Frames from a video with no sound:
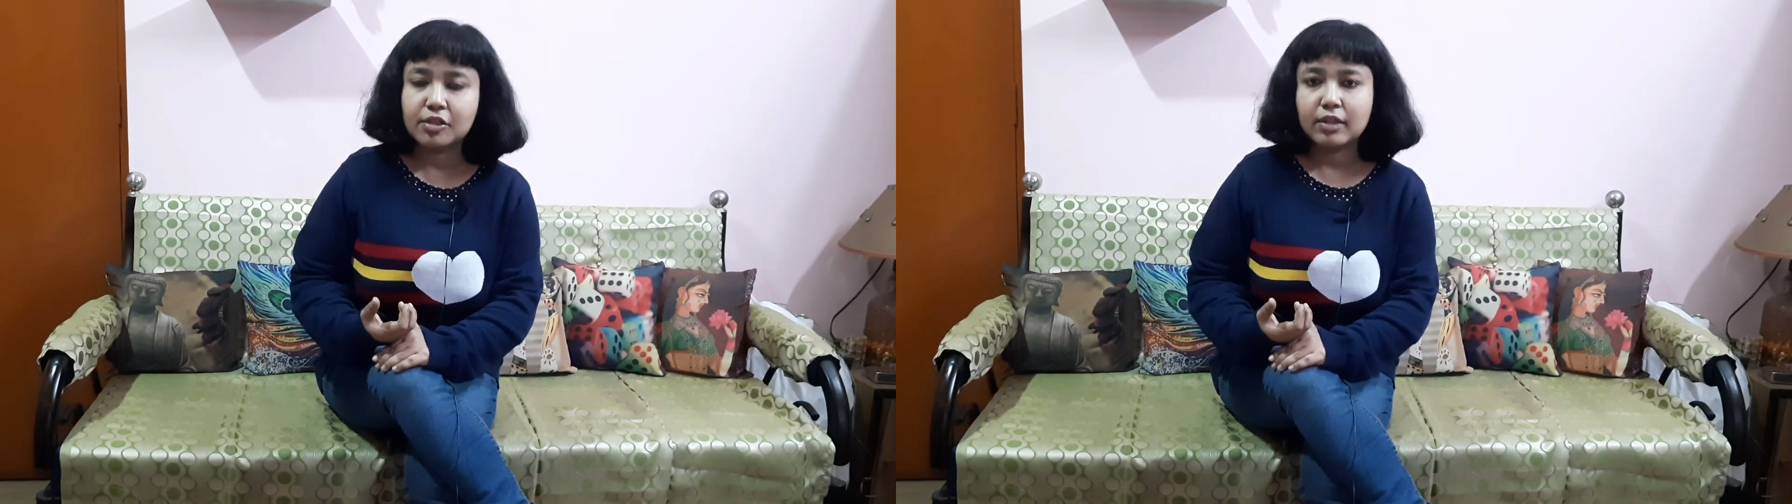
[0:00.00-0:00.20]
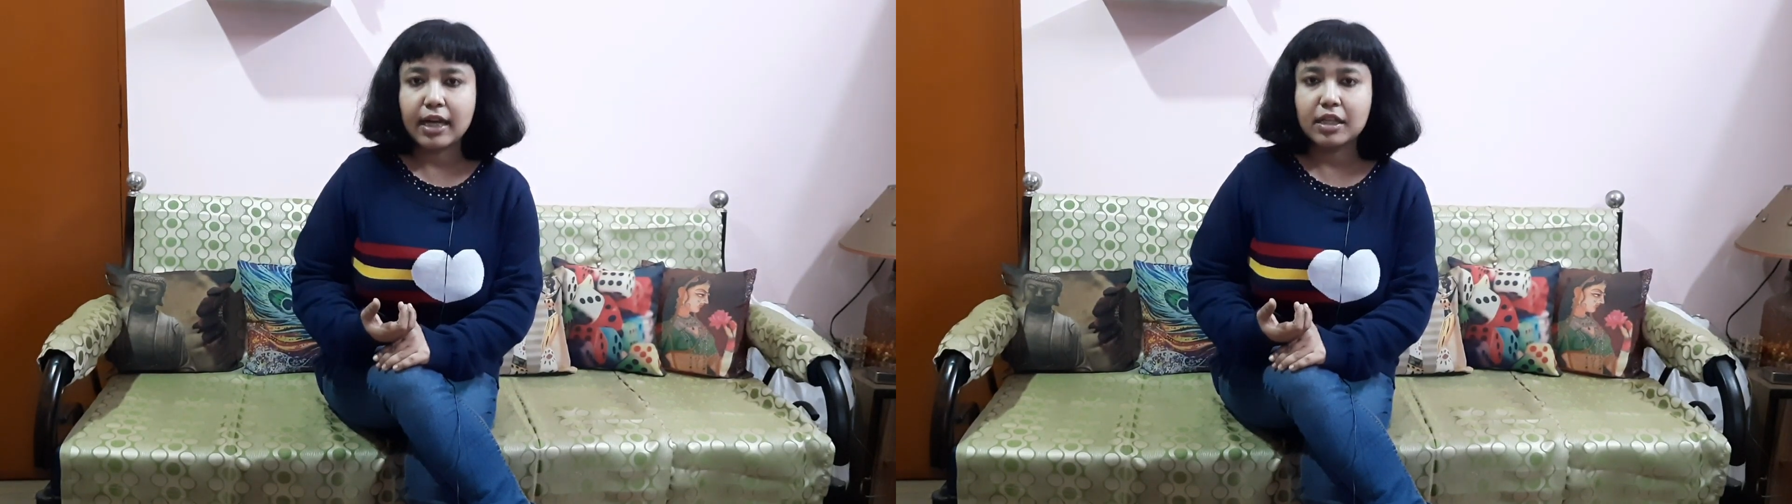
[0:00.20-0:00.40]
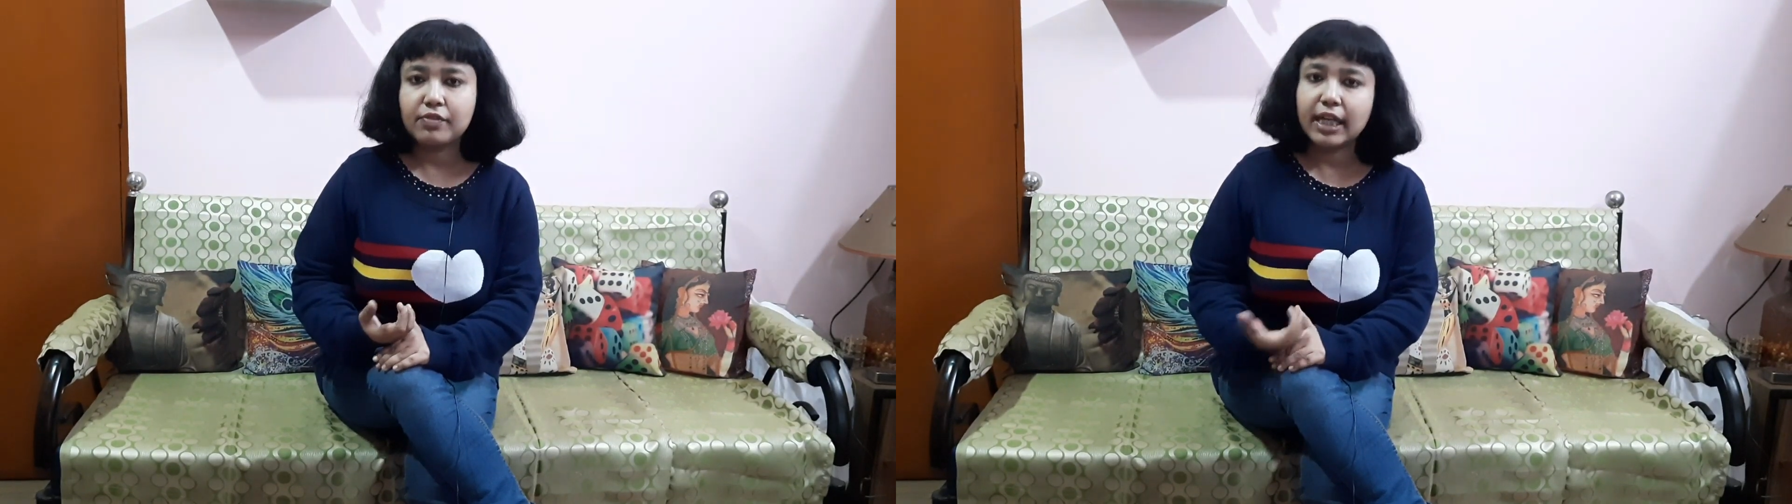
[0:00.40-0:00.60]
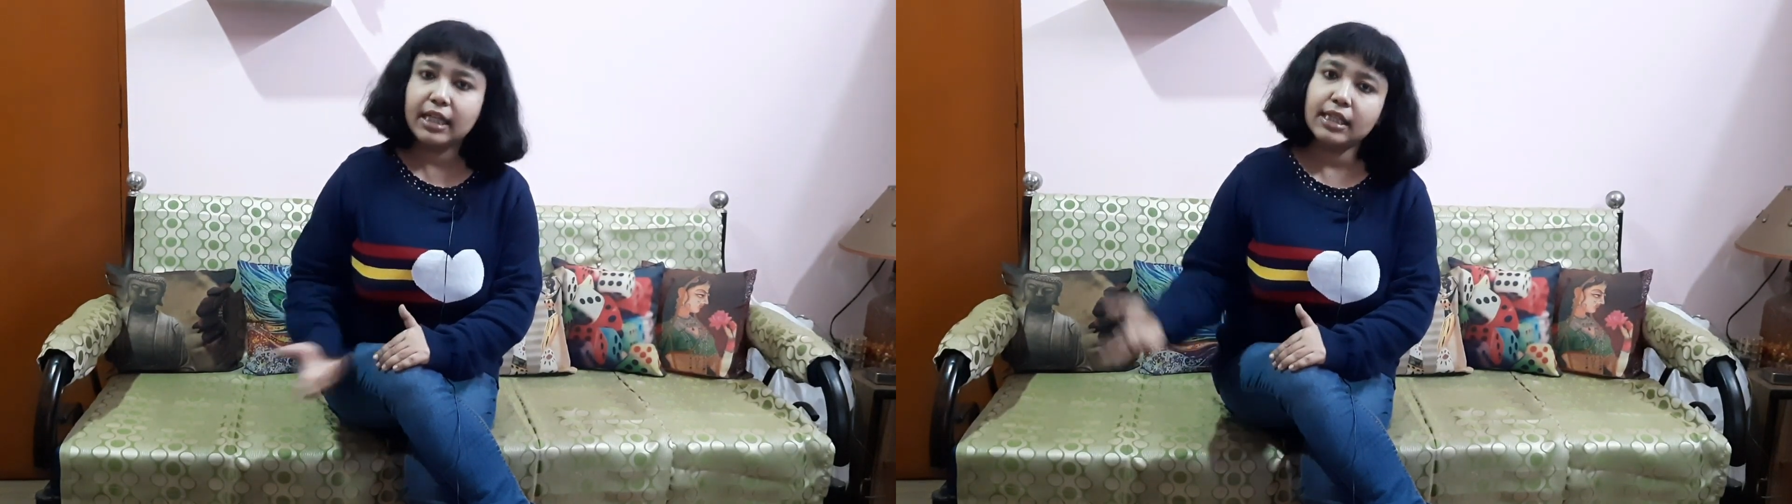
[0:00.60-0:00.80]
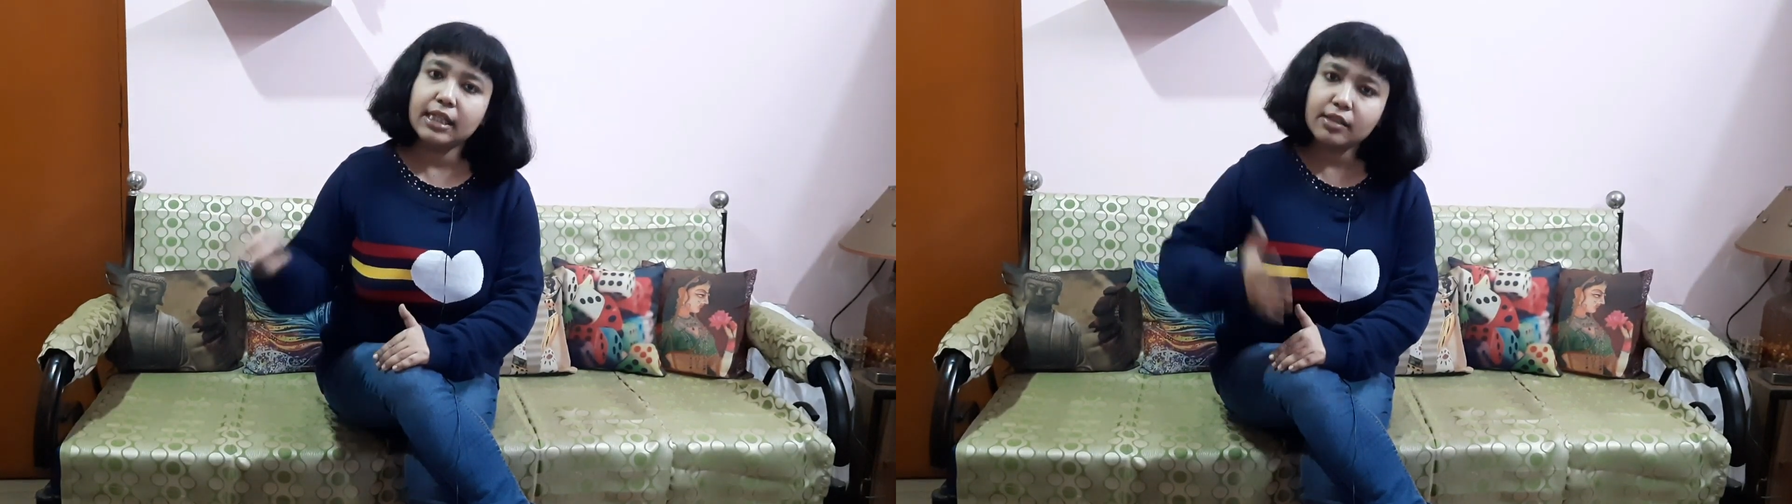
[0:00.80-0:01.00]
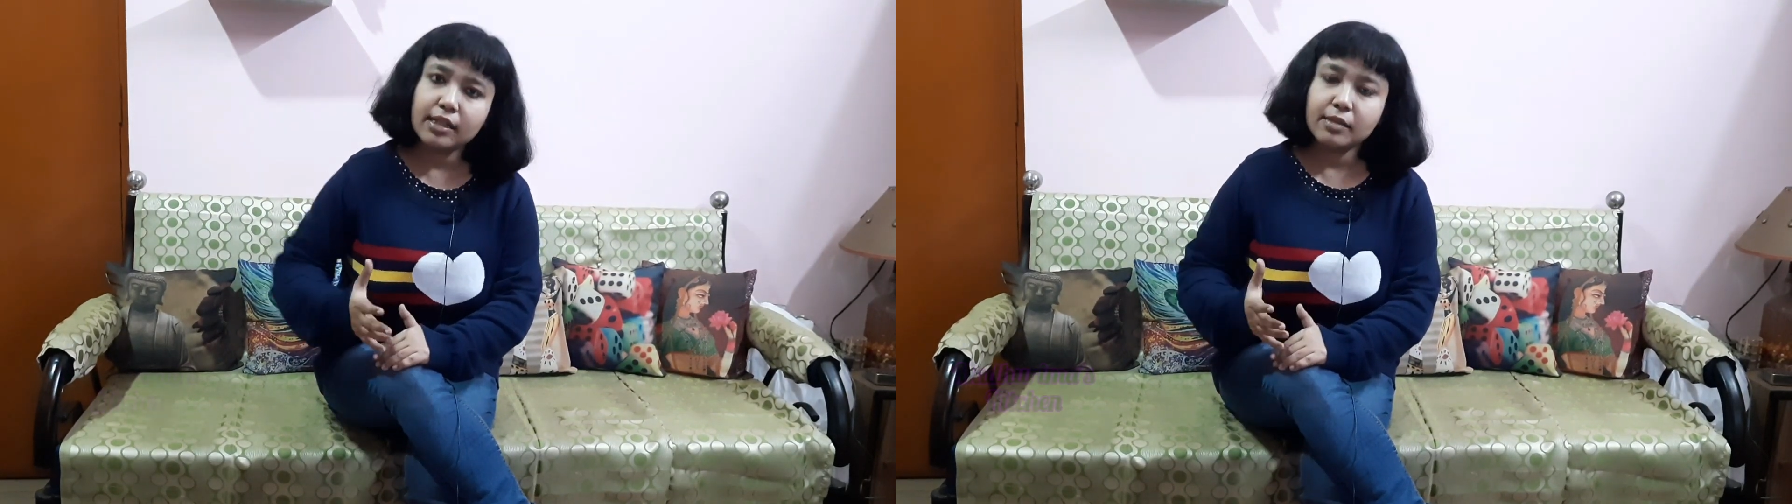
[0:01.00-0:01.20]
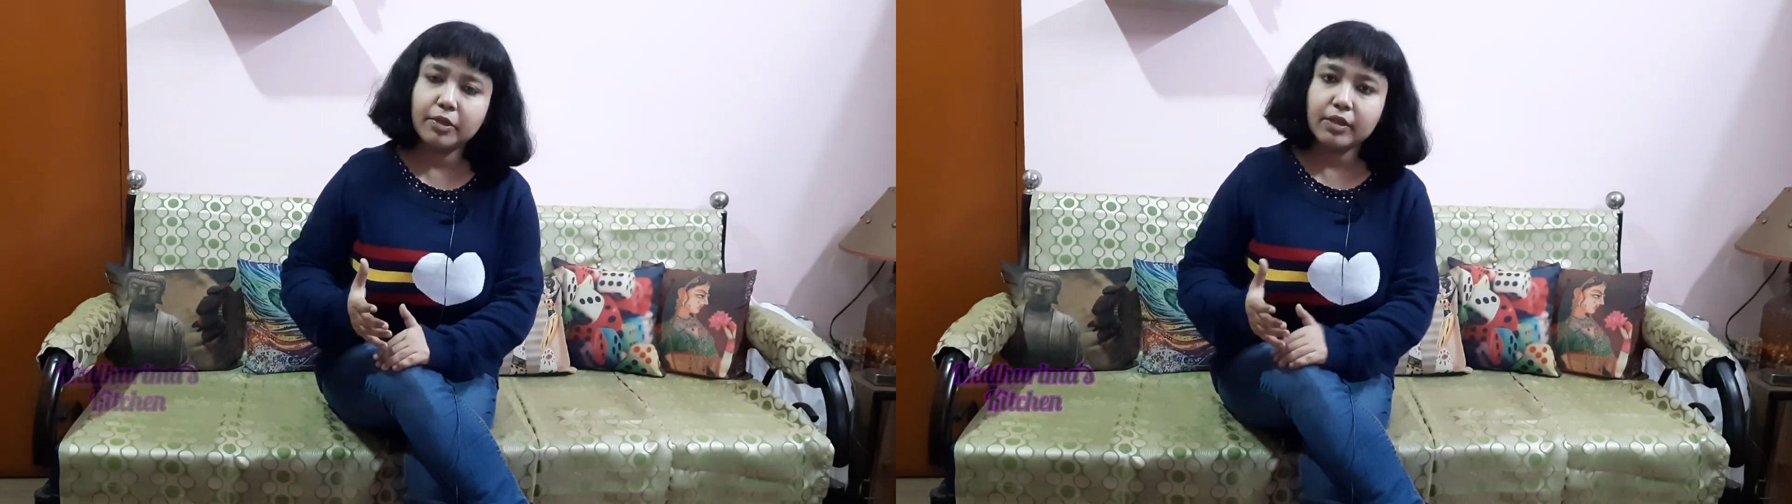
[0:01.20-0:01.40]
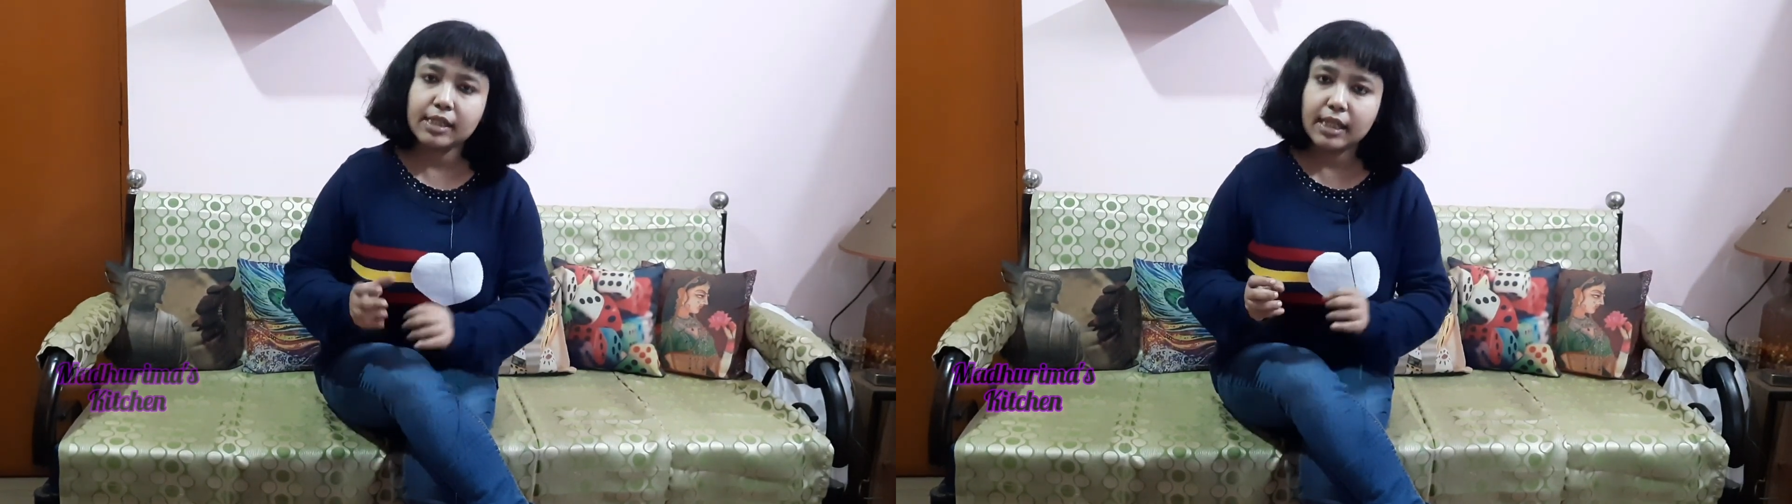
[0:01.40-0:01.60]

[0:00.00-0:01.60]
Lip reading: So that is why in this recipe you can